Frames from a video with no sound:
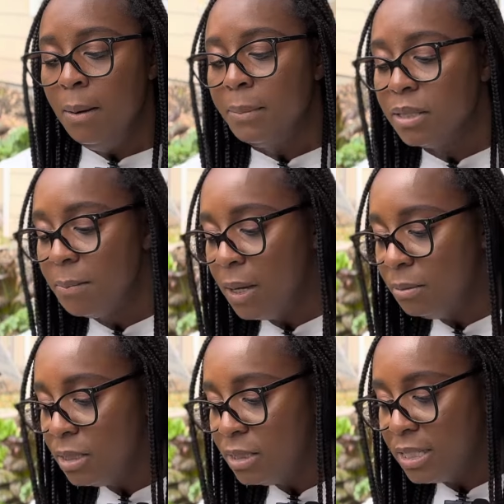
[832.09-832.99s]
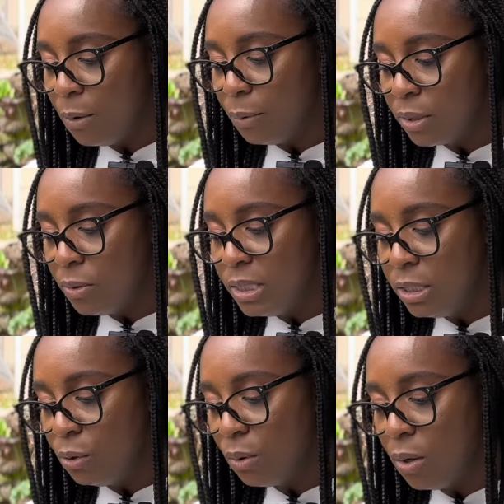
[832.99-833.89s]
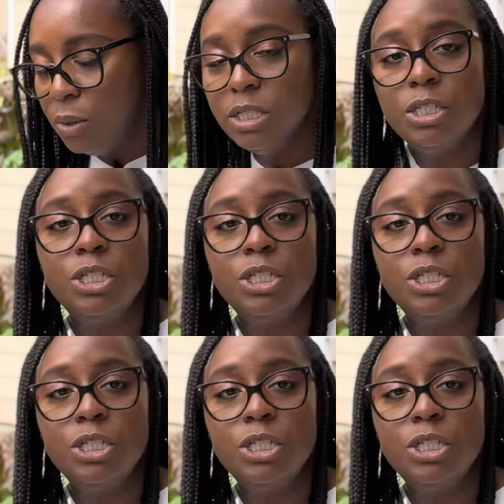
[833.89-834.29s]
But the pumpkins that we're going to grow is the